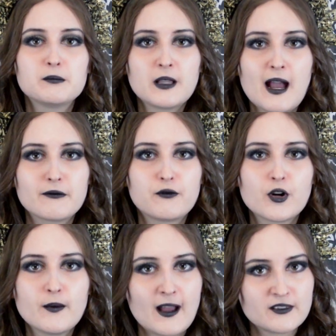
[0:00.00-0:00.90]

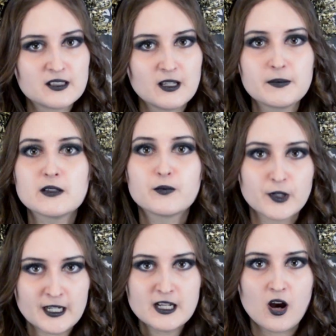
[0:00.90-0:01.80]
platform at the tip is
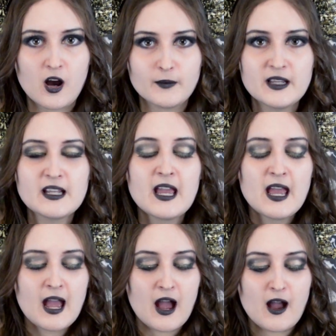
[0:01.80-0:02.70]
pretty common,
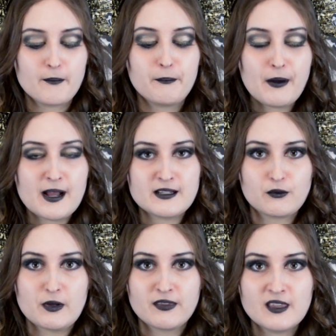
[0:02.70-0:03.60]
but
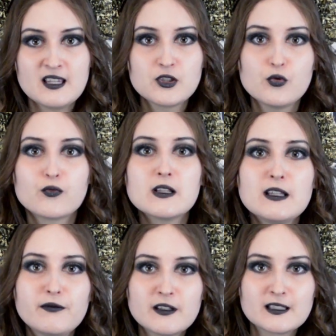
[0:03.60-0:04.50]
with these you really
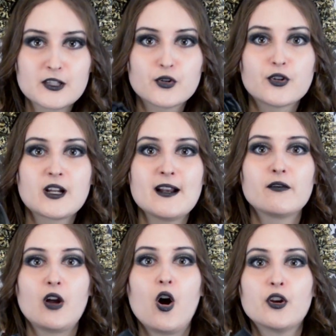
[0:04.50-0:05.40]
feel like you're kind of
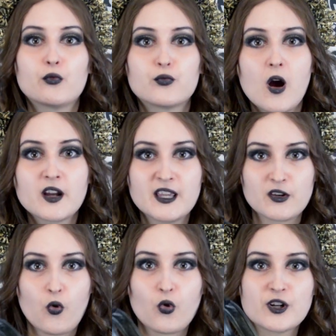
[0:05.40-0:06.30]
on a rocking
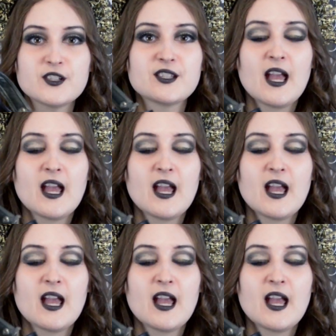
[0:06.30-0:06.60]
horse.